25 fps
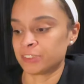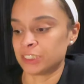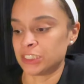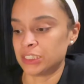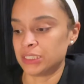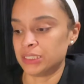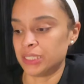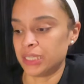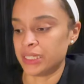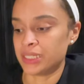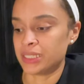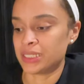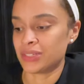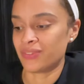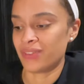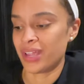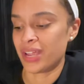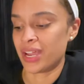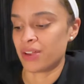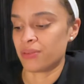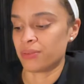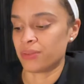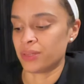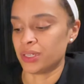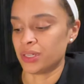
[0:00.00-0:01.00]
Knights of
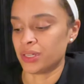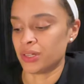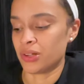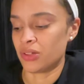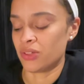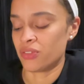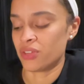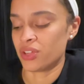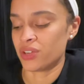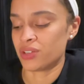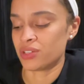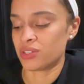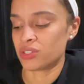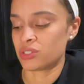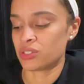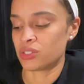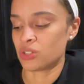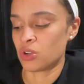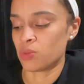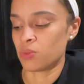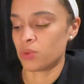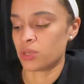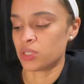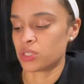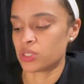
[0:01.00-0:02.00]
Ariel. There is
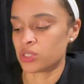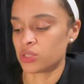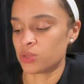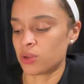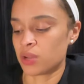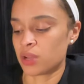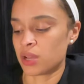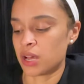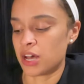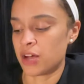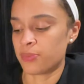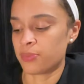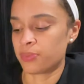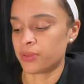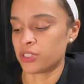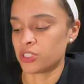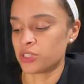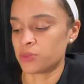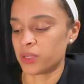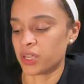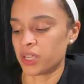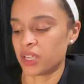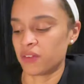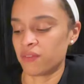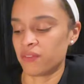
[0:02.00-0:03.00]
so much to accomplish.
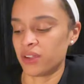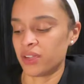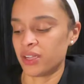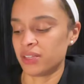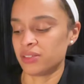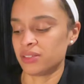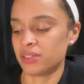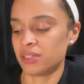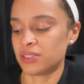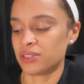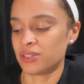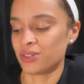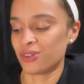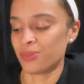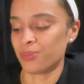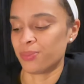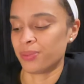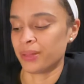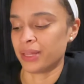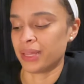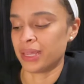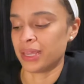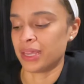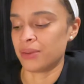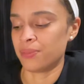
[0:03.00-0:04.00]
Make a very detailed
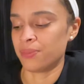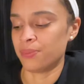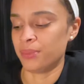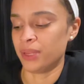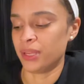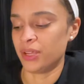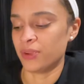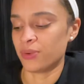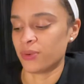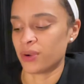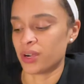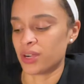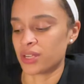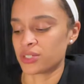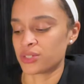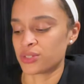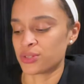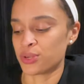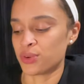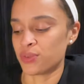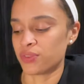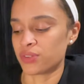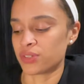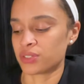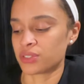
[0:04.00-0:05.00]
plan being watched
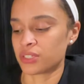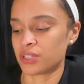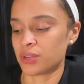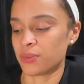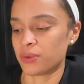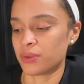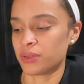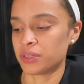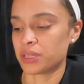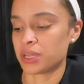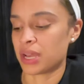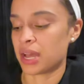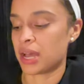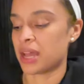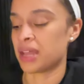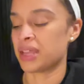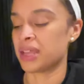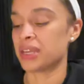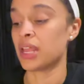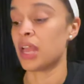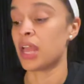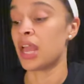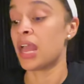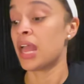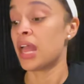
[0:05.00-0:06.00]
over someone
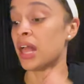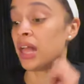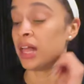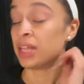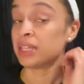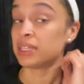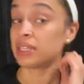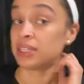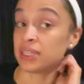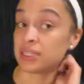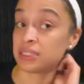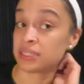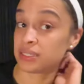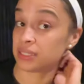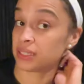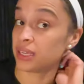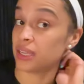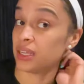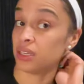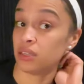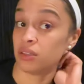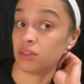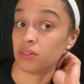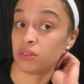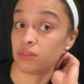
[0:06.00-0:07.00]
kind.
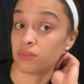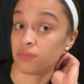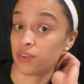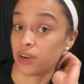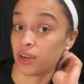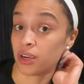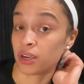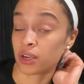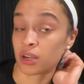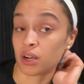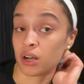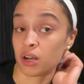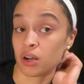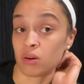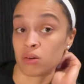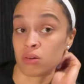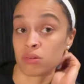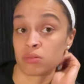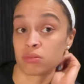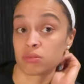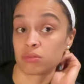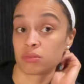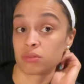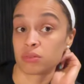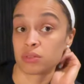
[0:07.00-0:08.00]
Listen,
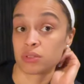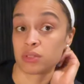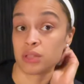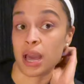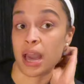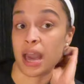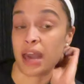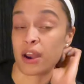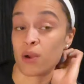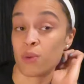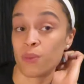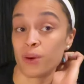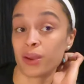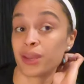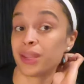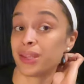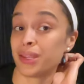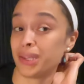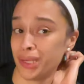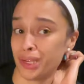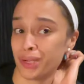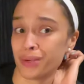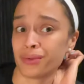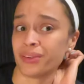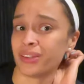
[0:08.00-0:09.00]
Virgo, I don't want to
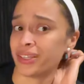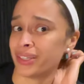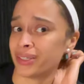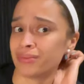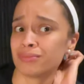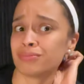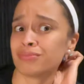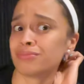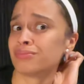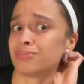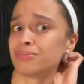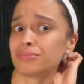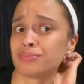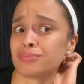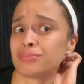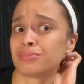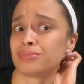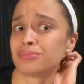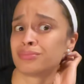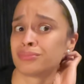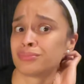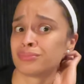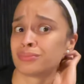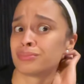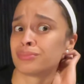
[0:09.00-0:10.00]
hear it.
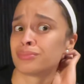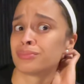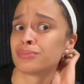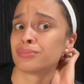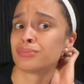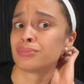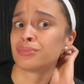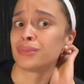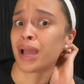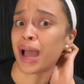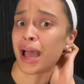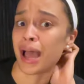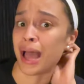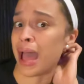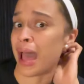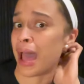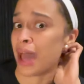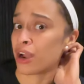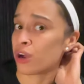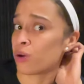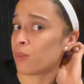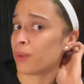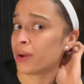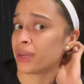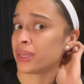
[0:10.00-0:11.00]
I, I
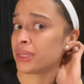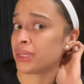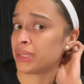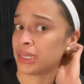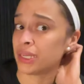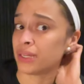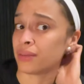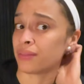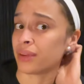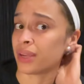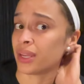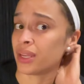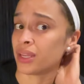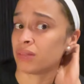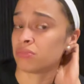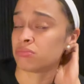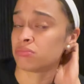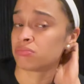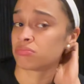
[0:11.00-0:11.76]
don't want to hear it.